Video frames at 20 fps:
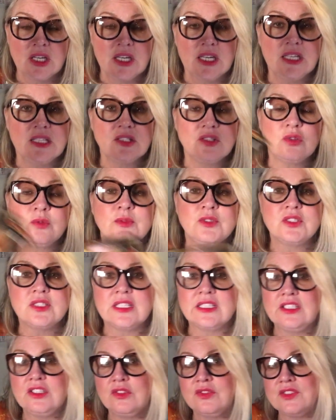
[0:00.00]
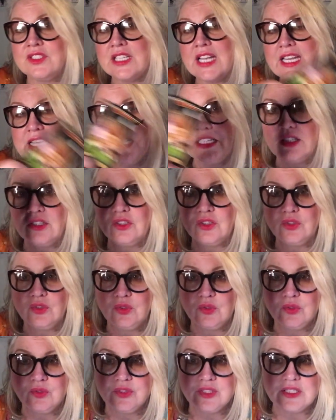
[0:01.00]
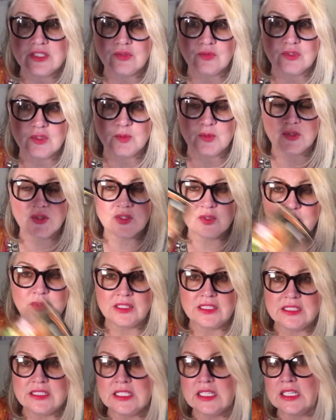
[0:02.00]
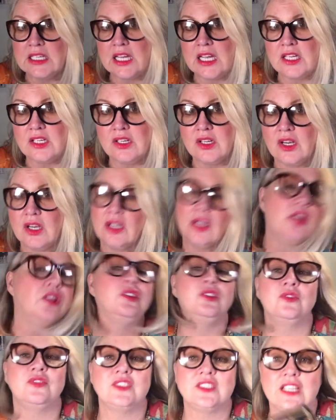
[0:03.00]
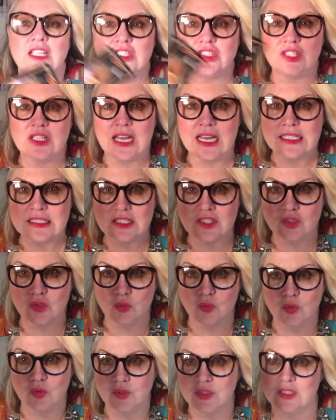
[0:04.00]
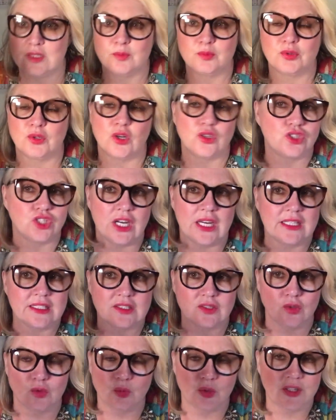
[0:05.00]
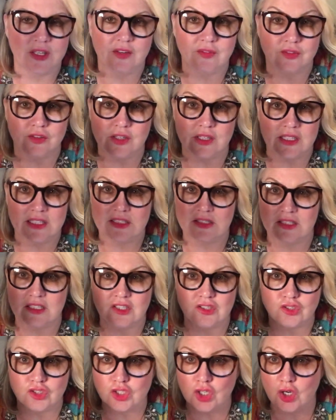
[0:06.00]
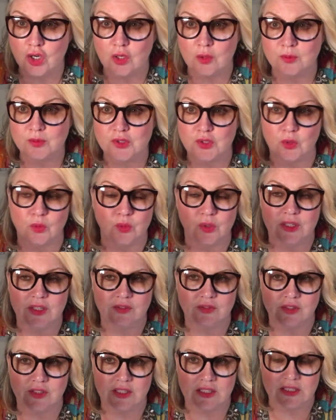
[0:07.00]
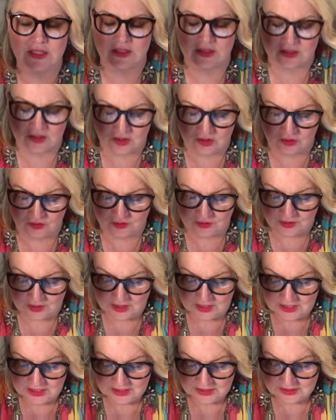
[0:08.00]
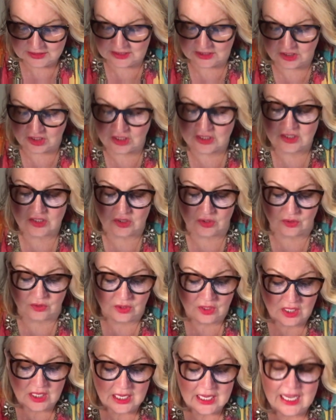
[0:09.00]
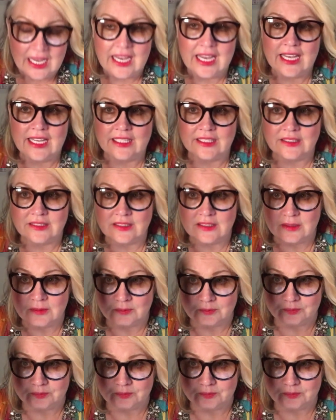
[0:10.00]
It's almost like you've taken on all this responsibility and you've said yes to all these projects or whatever it is, these jobs or whatever it is that you've said yes to. And